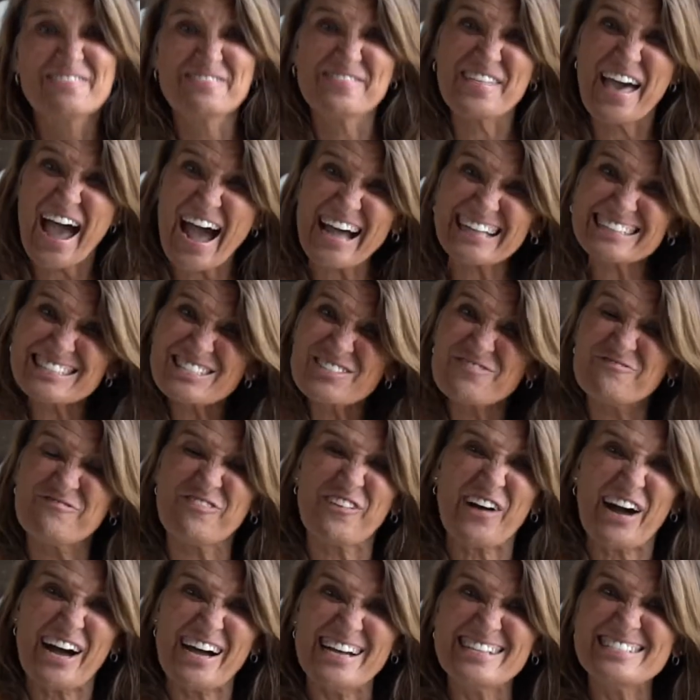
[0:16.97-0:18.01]
That's
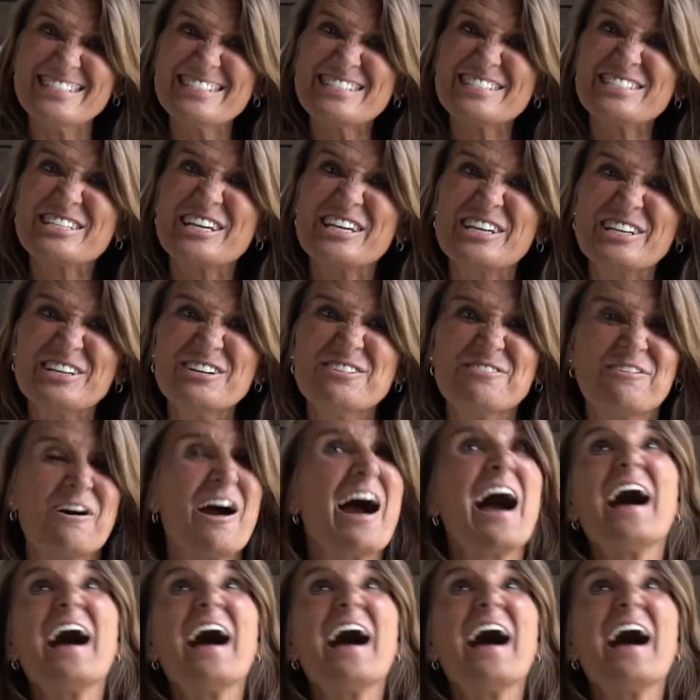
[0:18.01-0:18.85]
fun too.